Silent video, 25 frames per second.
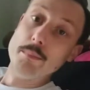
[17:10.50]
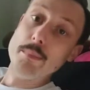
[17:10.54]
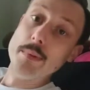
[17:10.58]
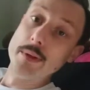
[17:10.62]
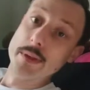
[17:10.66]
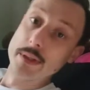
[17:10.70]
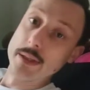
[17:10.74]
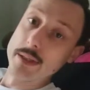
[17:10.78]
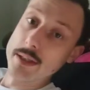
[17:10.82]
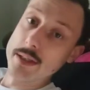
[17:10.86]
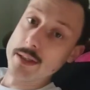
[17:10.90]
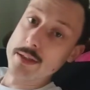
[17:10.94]

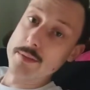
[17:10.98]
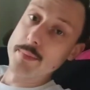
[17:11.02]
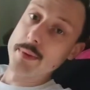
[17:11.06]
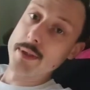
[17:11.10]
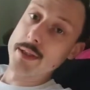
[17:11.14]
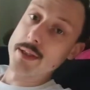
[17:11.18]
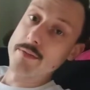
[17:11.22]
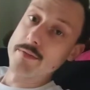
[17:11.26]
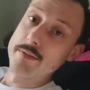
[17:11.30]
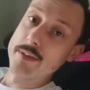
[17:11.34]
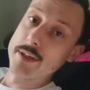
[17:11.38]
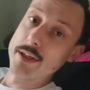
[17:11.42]
But they need to
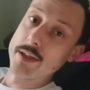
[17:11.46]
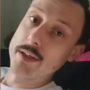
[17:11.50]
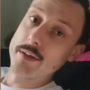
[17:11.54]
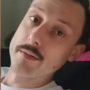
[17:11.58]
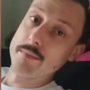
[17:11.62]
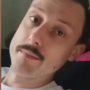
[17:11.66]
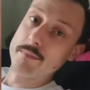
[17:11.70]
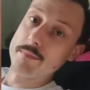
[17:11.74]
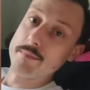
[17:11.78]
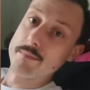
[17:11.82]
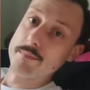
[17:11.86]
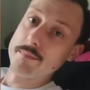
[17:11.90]
make a
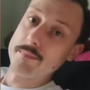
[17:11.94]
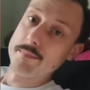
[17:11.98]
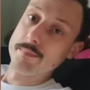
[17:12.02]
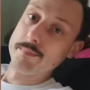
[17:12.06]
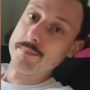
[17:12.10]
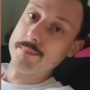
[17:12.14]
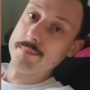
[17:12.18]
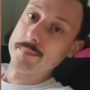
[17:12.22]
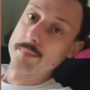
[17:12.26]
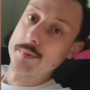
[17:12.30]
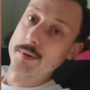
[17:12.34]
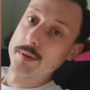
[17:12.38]
vegan
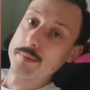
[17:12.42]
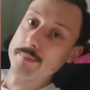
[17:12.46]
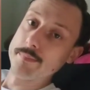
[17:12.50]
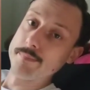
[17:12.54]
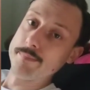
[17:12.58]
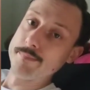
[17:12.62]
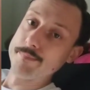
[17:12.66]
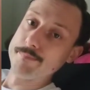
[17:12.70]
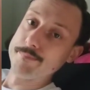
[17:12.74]
one.